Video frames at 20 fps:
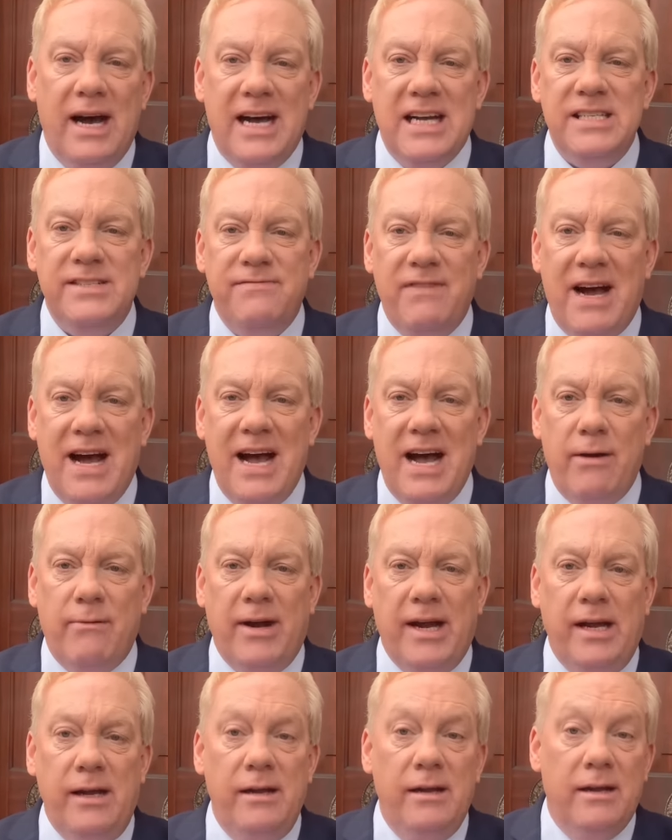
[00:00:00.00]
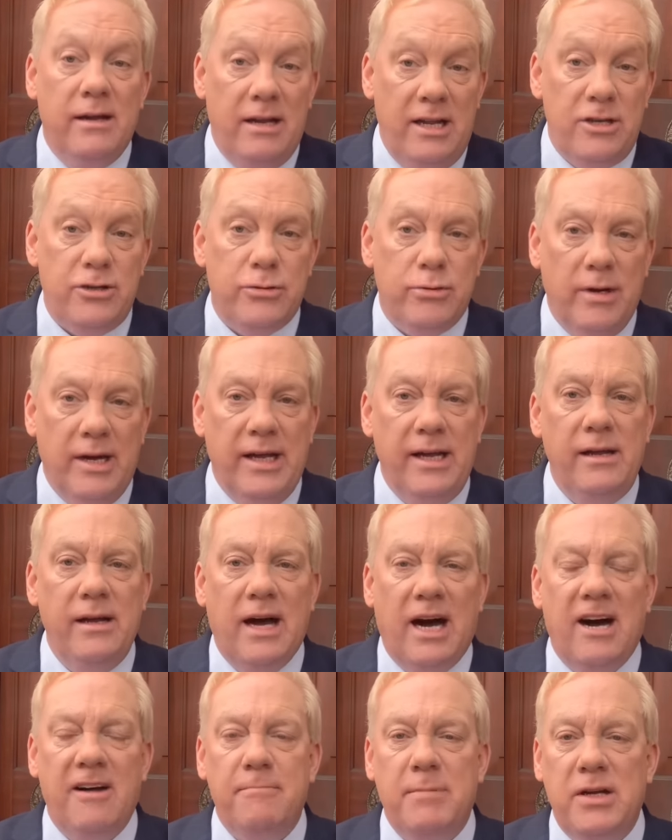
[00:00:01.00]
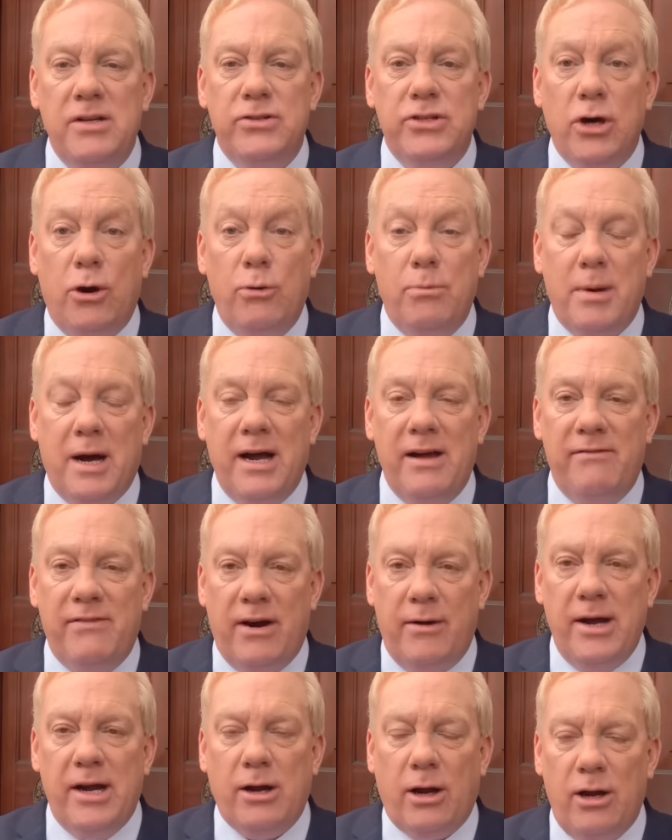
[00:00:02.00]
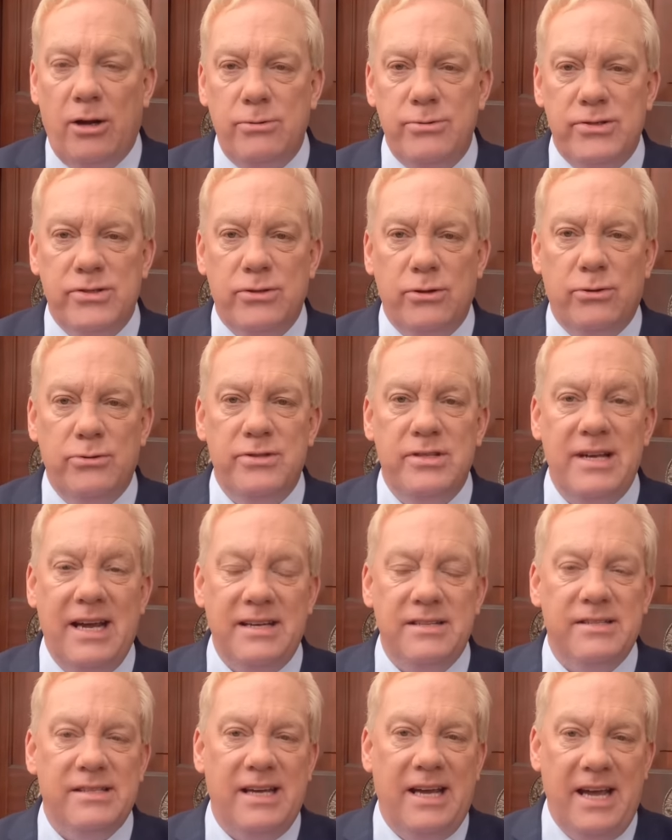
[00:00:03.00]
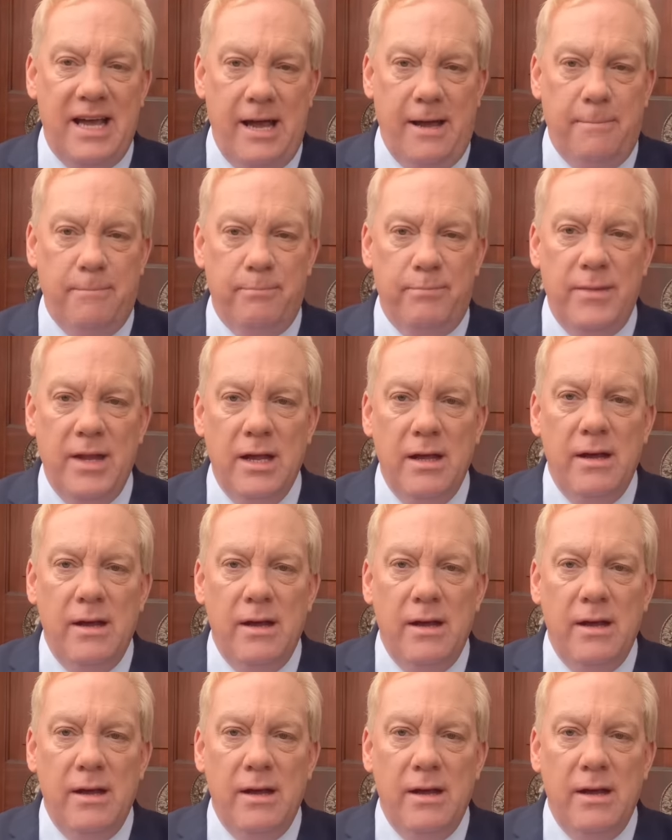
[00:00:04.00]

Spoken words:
As for Harry, literally, I've been told by a very close source next to him